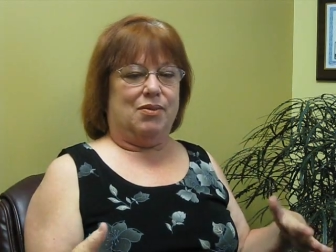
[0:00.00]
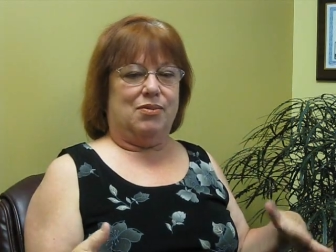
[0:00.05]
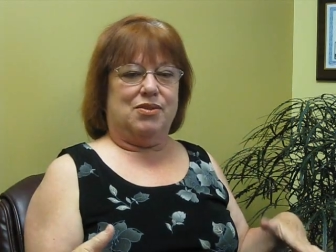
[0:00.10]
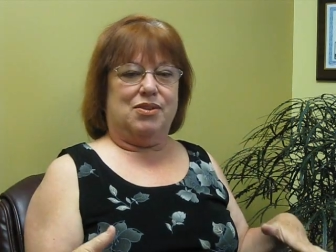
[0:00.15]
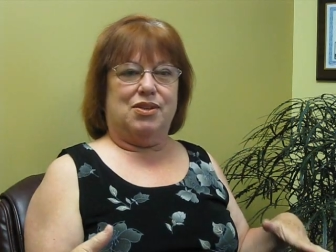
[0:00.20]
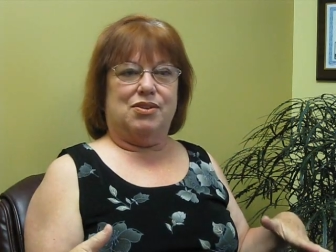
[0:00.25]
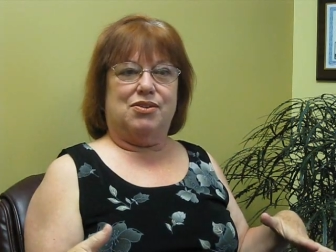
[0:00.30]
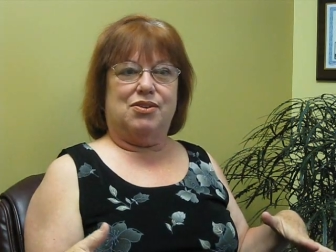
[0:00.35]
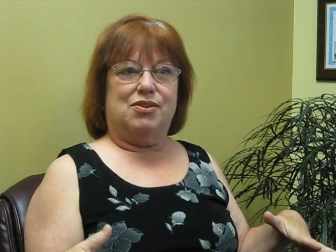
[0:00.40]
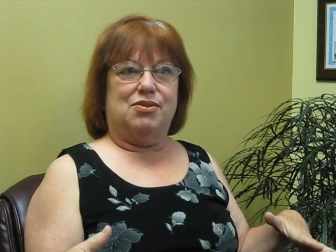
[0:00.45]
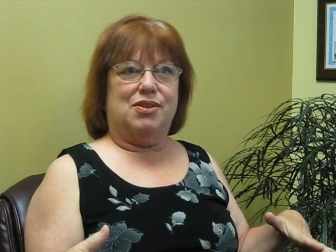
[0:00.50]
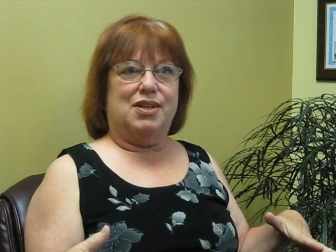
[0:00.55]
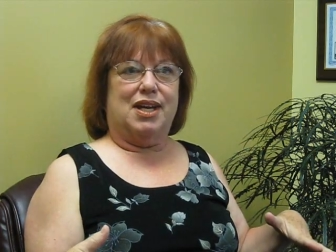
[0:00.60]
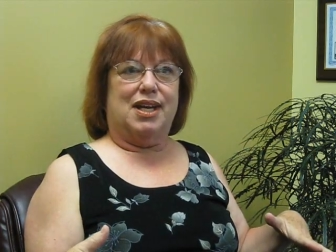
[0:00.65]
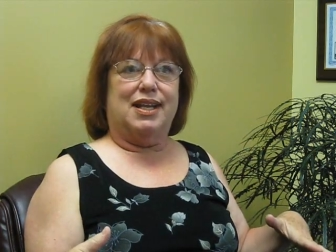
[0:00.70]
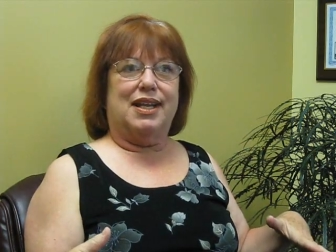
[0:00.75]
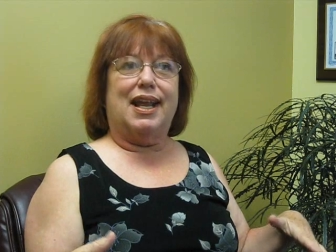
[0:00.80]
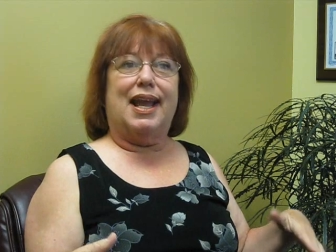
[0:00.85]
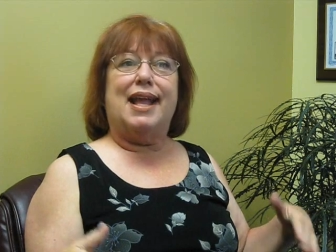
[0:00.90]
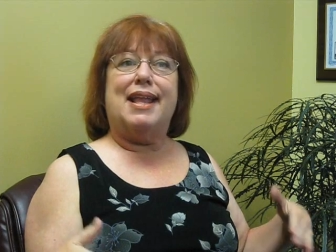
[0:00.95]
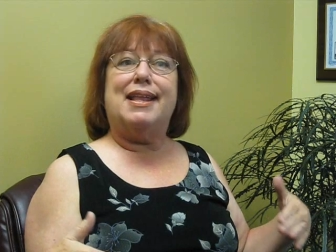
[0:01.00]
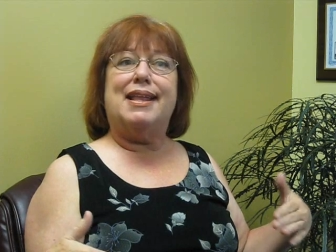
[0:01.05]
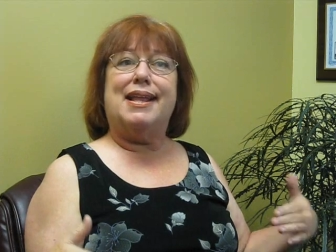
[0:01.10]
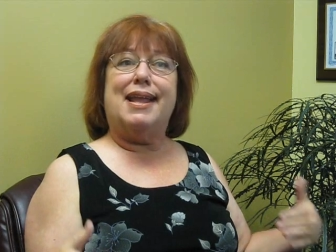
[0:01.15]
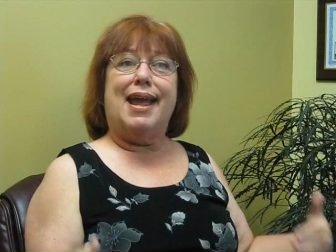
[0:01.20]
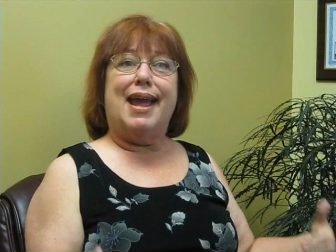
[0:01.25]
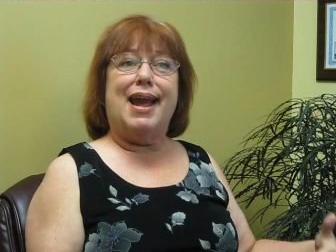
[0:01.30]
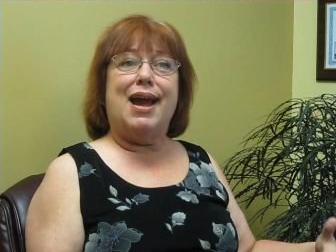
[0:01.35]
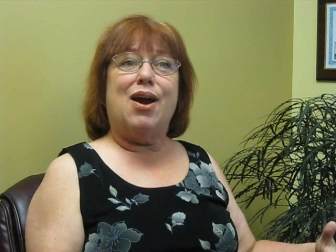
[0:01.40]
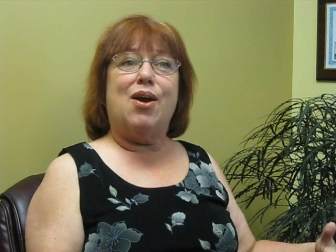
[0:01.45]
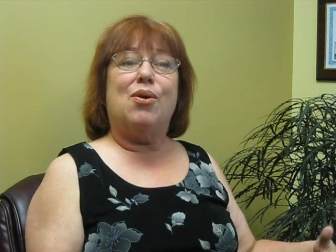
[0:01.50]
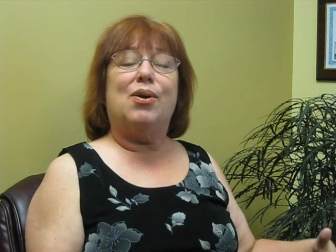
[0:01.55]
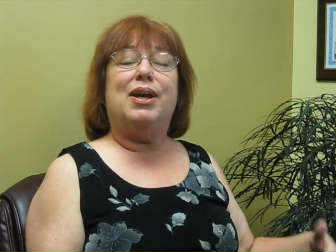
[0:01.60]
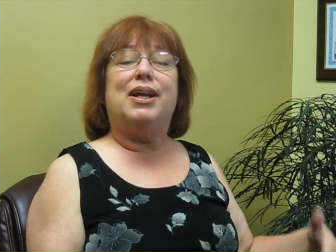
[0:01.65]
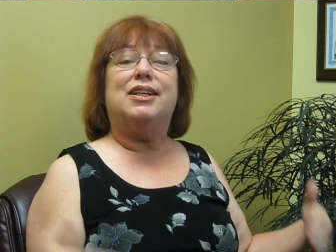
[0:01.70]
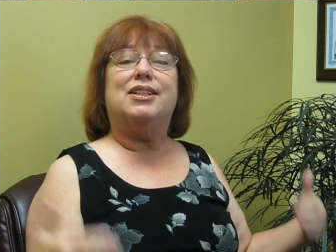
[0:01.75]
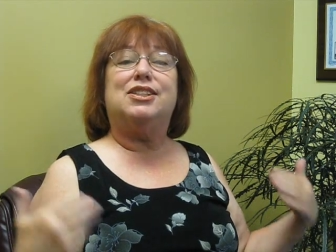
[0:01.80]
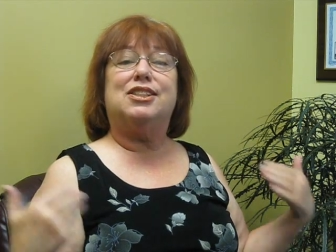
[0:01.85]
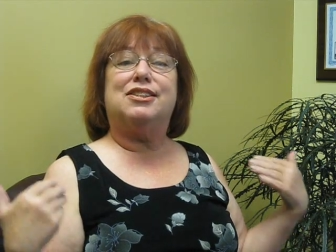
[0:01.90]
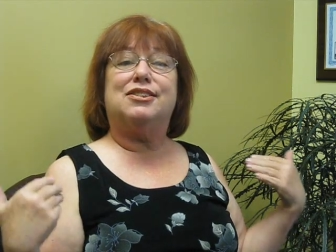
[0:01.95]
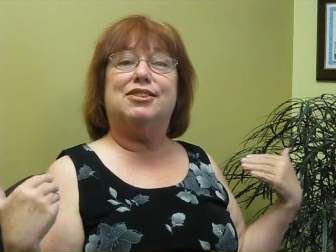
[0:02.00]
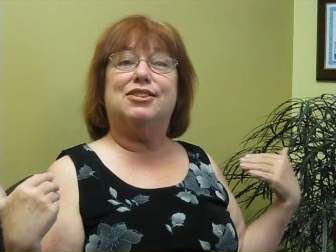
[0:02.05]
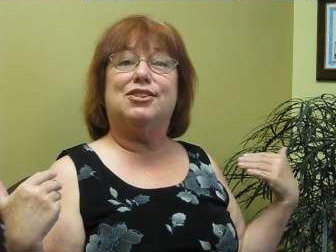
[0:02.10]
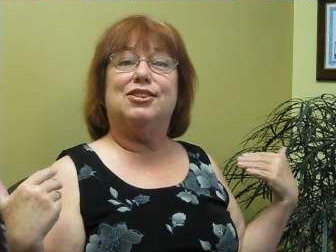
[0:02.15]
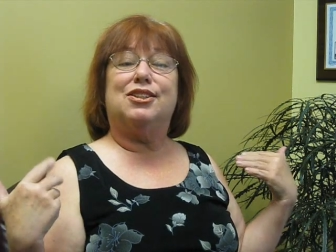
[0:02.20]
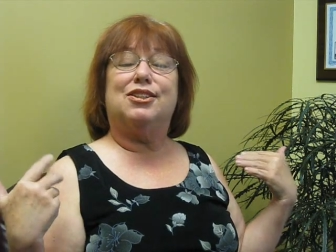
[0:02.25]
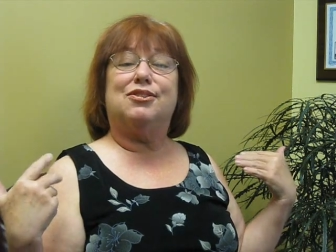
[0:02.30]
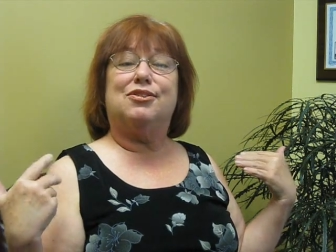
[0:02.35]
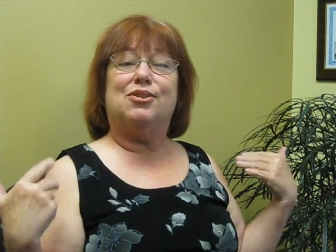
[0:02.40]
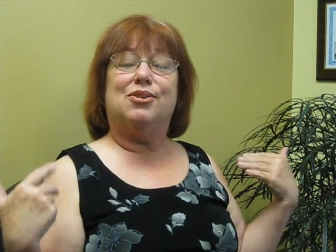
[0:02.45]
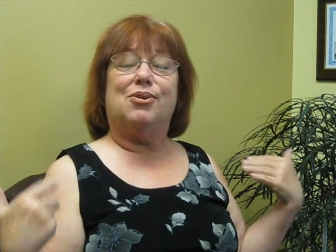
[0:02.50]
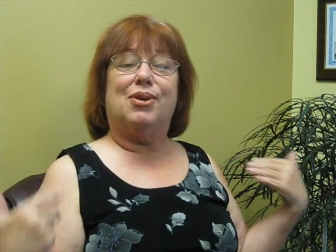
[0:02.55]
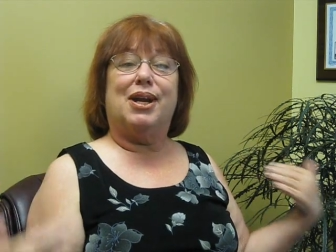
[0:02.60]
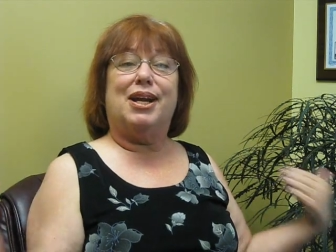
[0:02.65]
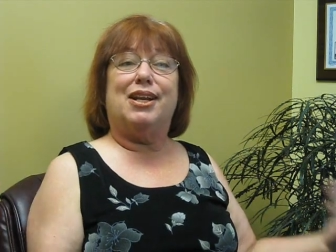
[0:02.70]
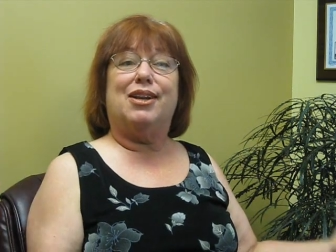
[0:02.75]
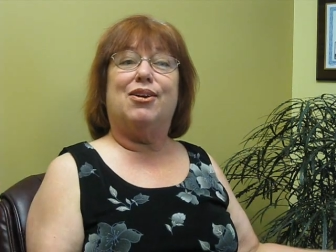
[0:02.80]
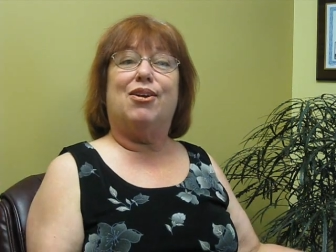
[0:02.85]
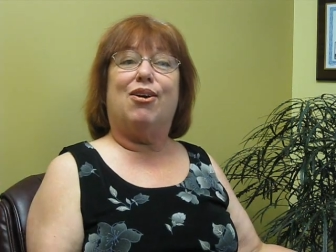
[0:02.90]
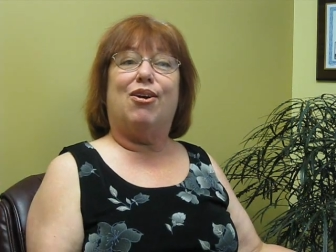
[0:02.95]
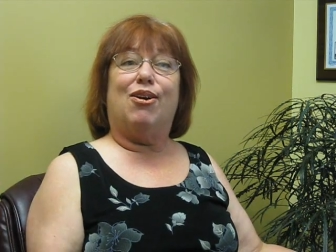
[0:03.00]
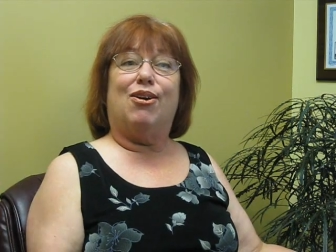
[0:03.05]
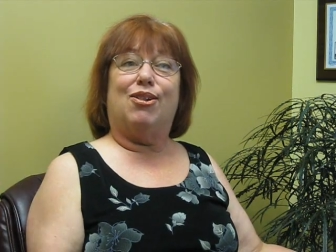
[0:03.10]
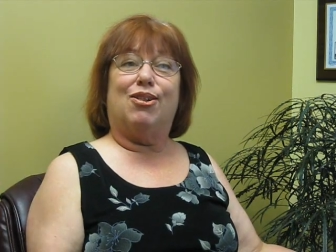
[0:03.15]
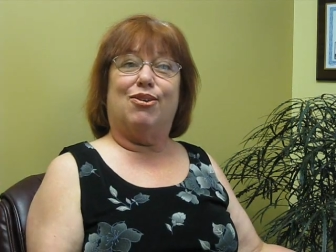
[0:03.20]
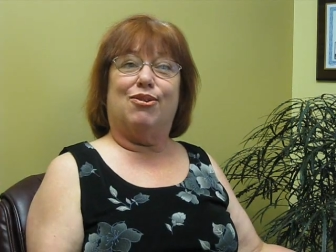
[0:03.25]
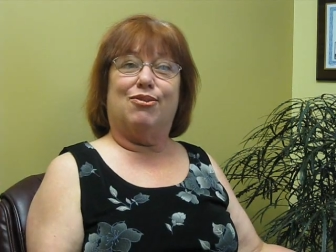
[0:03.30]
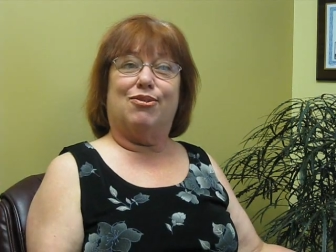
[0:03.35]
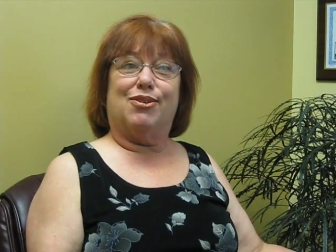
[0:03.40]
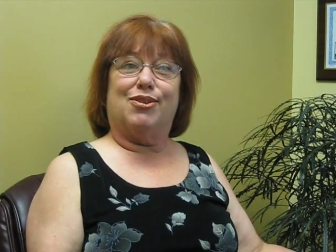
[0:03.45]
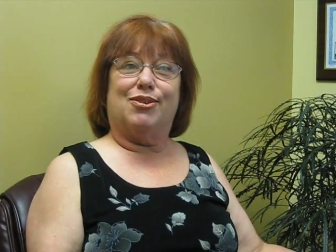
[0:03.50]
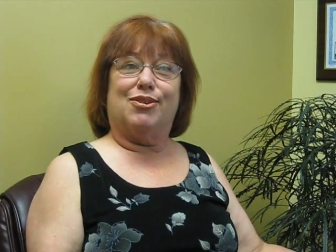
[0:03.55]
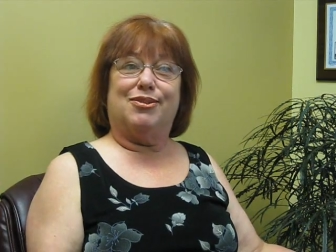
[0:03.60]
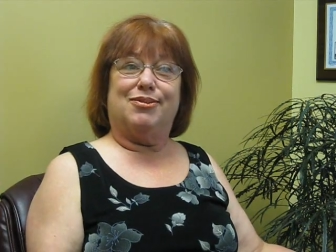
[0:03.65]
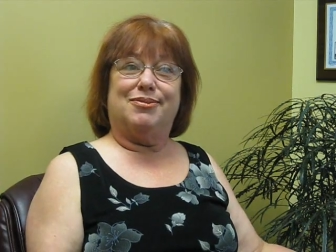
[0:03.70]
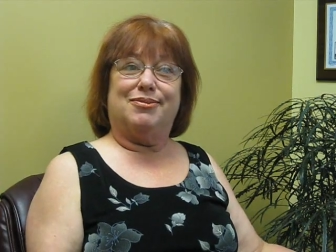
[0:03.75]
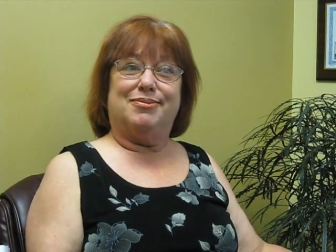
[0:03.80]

It was just too tight, and now it just looks great all over.